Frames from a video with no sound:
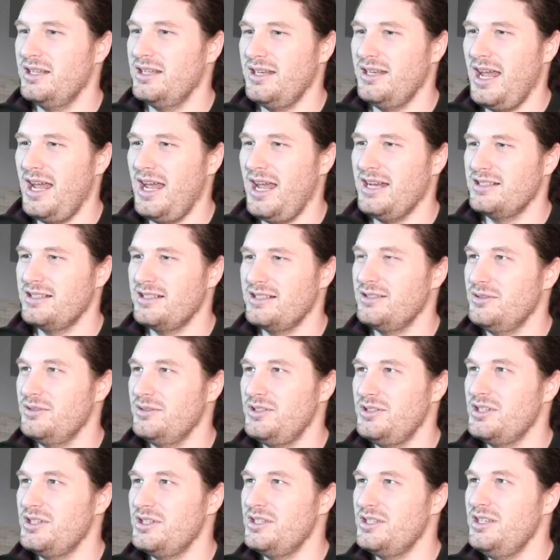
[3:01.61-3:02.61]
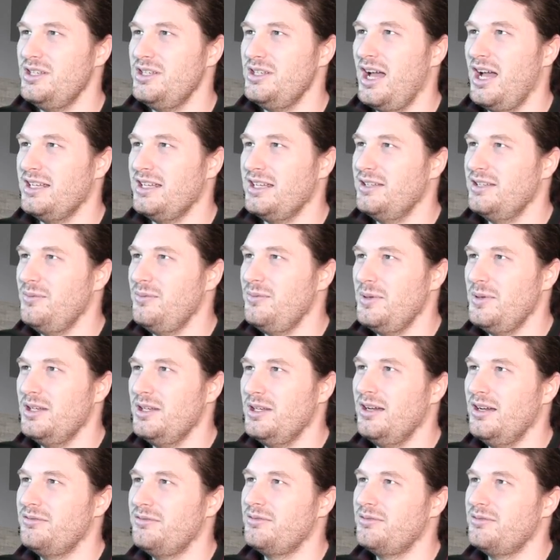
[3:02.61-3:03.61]
that because it was just not giving me
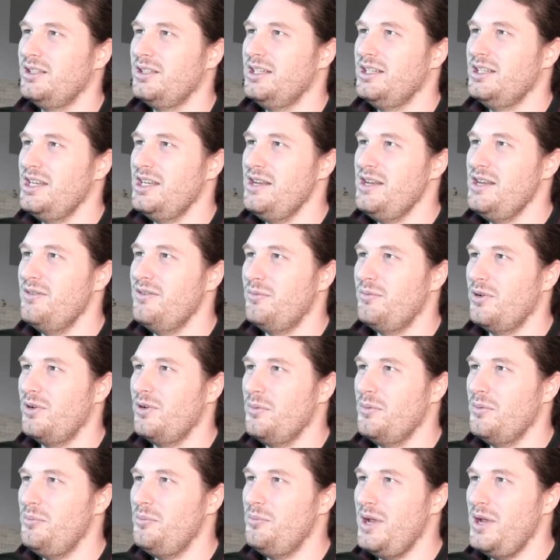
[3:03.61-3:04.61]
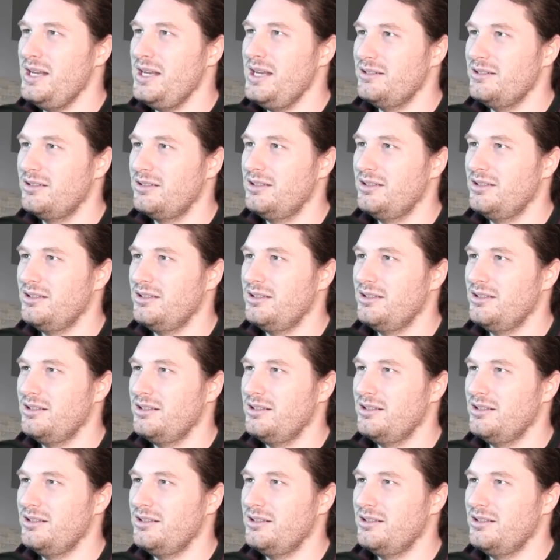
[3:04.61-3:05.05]
enough, even for a base.